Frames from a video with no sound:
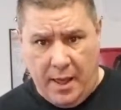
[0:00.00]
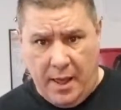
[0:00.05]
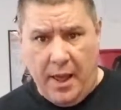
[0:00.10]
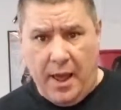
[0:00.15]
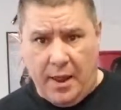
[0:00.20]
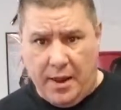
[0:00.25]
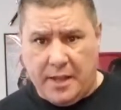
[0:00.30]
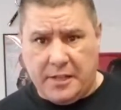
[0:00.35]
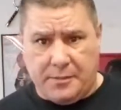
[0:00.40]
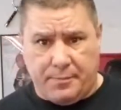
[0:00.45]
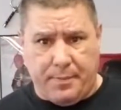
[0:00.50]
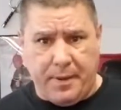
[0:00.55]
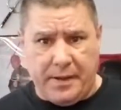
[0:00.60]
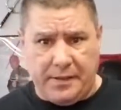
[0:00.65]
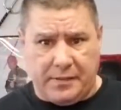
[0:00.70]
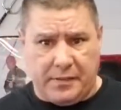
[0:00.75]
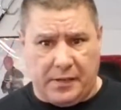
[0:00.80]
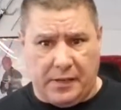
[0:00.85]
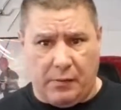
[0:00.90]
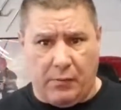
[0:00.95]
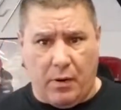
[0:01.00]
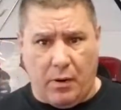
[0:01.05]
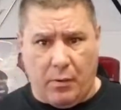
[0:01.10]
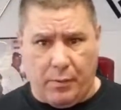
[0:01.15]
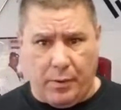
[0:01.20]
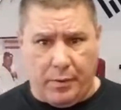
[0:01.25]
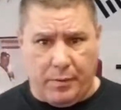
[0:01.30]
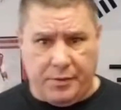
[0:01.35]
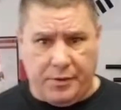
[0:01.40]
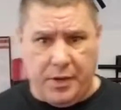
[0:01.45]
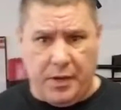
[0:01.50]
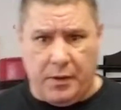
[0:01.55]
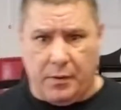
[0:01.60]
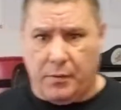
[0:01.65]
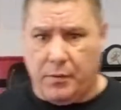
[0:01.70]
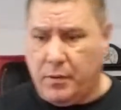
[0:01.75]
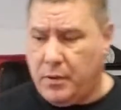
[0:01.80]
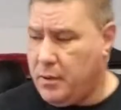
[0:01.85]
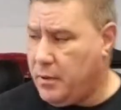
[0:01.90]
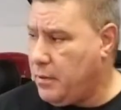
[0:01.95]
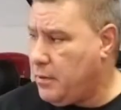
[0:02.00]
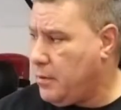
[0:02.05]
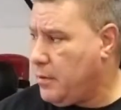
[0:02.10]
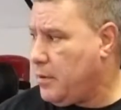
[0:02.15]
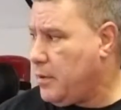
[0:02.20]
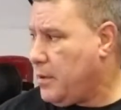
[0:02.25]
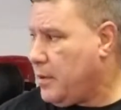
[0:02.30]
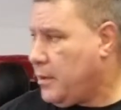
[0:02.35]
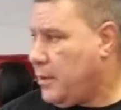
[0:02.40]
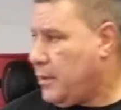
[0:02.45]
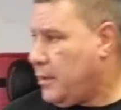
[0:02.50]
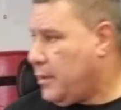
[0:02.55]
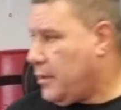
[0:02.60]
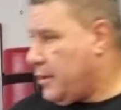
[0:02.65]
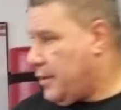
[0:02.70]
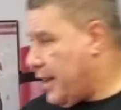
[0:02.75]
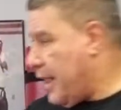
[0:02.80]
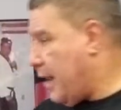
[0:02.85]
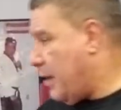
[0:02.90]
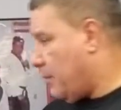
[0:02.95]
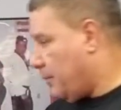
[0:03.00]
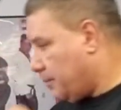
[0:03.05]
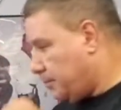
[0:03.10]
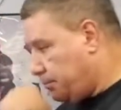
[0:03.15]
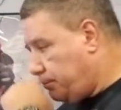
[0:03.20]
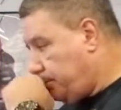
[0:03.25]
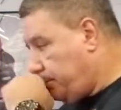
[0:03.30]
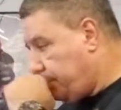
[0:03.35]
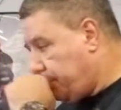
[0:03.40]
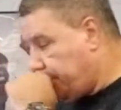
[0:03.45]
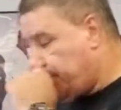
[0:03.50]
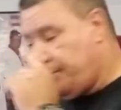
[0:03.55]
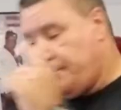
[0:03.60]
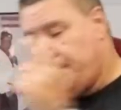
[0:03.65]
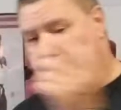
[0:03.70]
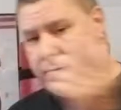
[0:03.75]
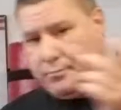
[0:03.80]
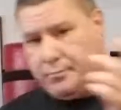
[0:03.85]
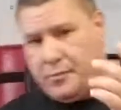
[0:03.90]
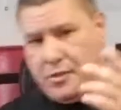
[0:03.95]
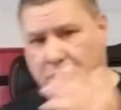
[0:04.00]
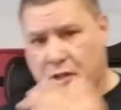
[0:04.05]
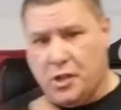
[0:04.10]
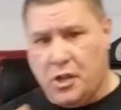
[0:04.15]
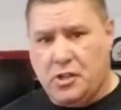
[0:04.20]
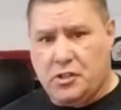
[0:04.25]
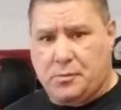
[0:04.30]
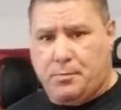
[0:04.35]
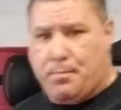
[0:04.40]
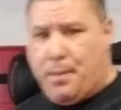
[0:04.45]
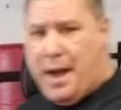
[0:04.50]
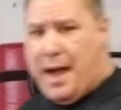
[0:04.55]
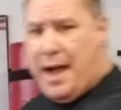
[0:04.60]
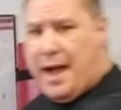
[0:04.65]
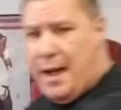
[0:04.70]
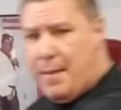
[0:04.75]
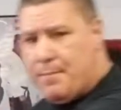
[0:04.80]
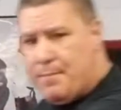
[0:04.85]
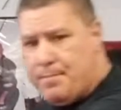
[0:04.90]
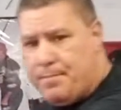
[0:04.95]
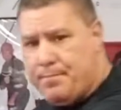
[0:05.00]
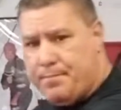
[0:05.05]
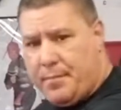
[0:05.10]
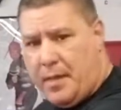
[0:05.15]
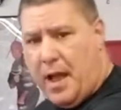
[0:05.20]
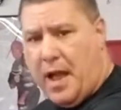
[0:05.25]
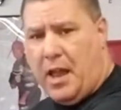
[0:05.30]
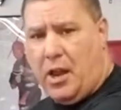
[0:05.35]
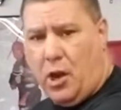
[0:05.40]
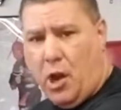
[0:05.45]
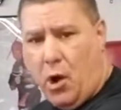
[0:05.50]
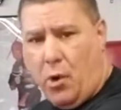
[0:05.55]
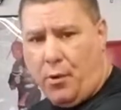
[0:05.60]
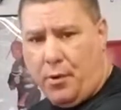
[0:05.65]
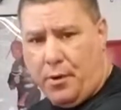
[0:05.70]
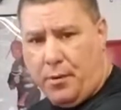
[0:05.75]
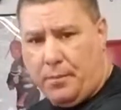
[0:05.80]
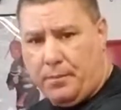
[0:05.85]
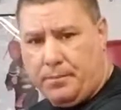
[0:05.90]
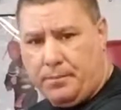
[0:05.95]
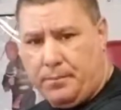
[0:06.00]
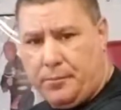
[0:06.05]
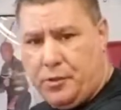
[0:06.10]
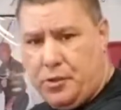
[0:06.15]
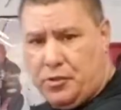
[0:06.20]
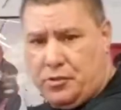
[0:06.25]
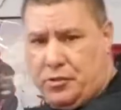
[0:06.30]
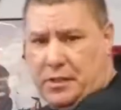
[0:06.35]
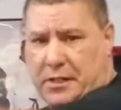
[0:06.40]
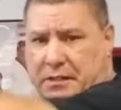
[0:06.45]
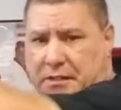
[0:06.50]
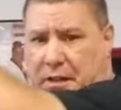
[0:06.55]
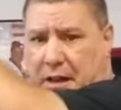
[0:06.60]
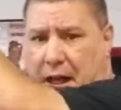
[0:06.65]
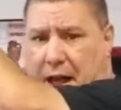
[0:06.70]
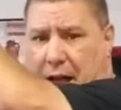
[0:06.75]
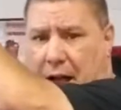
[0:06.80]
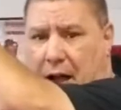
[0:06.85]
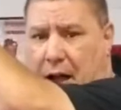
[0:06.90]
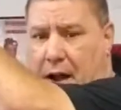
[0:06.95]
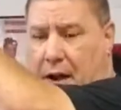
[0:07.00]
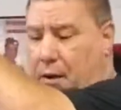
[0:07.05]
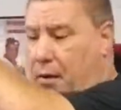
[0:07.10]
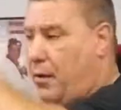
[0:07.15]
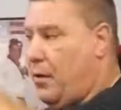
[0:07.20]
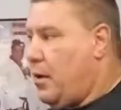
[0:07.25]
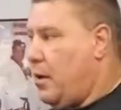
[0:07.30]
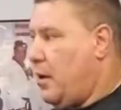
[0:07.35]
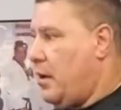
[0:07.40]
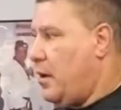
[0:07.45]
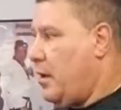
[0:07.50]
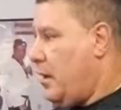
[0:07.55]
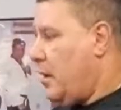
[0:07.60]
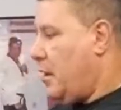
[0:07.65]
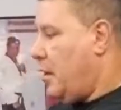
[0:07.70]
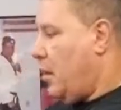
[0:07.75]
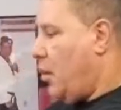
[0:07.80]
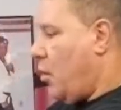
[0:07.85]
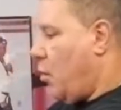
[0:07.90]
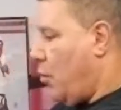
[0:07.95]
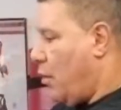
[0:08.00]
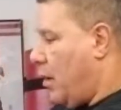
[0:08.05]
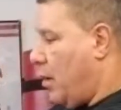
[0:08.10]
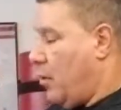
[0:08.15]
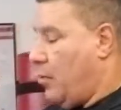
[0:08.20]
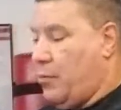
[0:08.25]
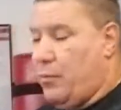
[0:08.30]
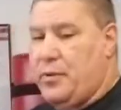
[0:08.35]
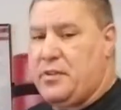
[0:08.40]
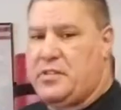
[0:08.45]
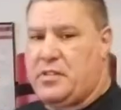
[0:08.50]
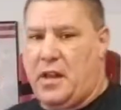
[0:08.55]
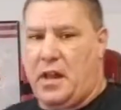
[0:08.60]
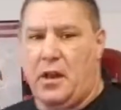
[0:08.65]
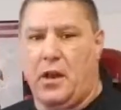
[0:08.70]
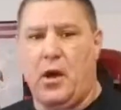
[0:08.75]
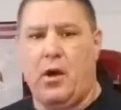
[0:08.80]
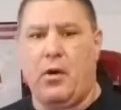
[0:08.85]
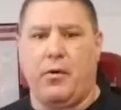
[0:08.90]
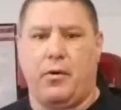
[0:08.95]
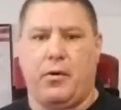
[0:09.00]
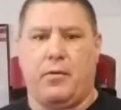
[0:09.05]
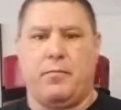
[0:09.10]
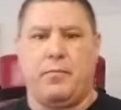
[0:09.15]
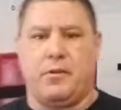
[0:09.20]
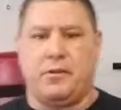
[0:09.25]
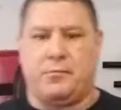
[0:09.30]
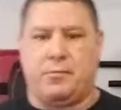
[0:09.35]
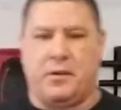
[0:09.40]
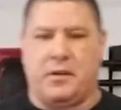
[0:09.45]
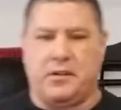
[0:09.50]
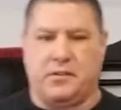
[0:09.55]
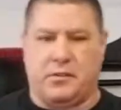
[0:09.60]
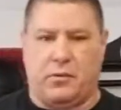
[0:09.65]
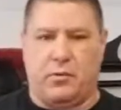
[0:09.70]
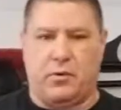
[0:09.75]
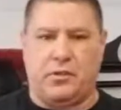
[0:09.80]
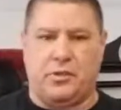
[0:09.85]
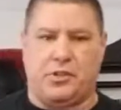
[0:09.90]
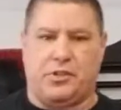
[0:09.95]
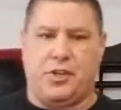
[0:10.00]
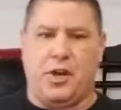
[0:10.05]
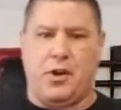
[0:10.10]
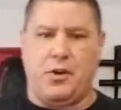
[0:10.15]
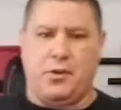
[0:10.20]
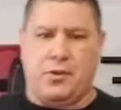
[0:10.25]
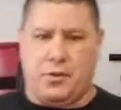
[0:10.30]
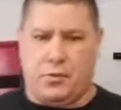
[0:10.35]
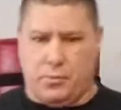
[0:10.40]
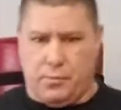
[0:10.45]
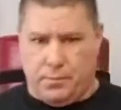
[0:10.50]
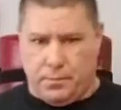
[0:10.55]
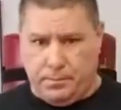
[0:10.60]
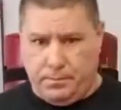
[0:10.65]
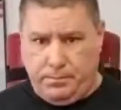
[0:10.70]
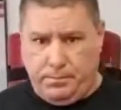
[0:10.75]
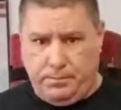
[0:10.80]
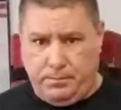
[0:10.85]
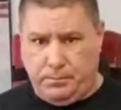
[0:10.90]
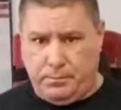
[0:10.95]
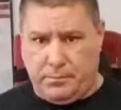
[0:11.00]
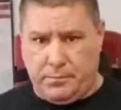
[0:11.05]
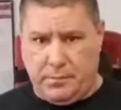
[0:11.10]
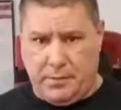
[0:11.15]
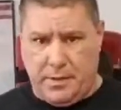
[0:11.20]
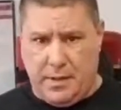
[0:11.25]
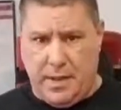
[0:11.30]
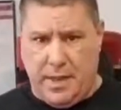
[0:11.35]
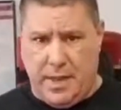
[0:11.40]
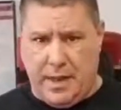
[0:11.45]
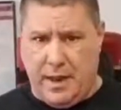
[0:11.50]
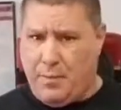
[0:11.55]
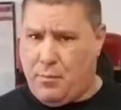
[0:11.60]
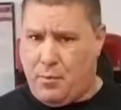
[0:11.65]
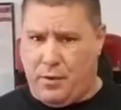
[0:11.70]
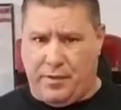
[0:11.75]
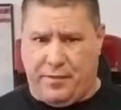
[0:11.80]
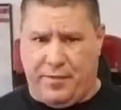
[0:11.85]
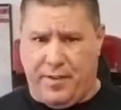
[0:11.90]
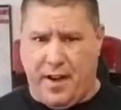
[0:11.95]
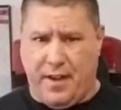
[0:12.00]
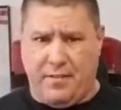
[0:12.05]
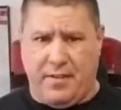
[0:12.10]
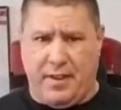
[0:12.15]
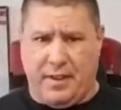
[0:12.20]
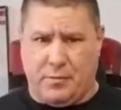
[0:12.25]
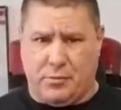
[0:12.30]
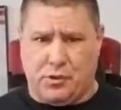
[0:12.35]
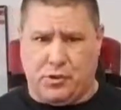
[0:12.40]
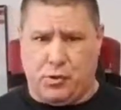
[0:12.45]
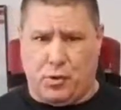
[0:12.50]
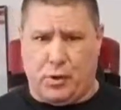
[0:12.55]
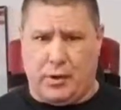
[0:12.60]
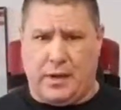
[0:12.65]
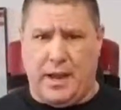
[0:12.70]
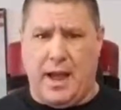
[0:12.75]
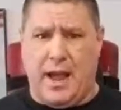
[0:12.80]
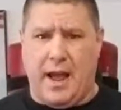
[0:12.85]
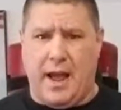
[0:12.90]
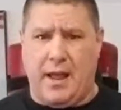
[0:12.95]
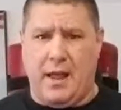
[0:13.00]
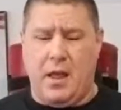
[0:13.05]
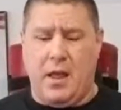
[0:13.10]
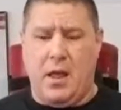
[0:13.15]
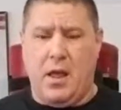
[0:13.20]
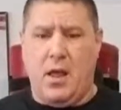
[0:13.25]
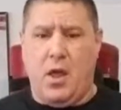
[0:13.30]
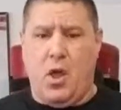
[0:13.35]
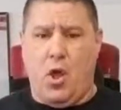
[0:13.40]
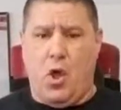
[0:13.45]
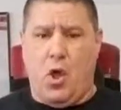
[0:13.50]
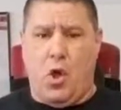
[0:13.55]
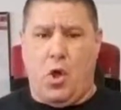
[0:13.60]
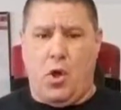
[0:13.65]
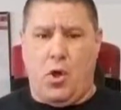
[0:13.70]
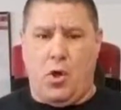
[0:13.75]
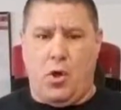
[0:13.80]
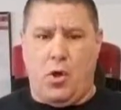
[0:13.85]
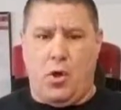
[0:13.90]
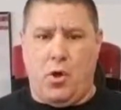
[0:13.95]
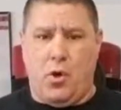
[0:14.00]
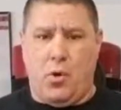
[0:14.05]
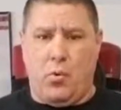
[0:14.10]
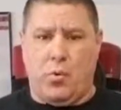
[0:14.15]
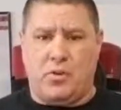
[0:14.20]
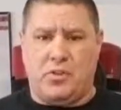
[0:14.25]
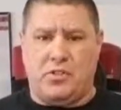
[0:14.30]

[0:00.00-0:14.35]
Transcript: And that's basically what we would do. Now, you notice Bob, I lowered him. Usually he's a lot higher. Well, the reason I lowered him is because I wanted to show you and I'm only 5'8", I'm a short guy. When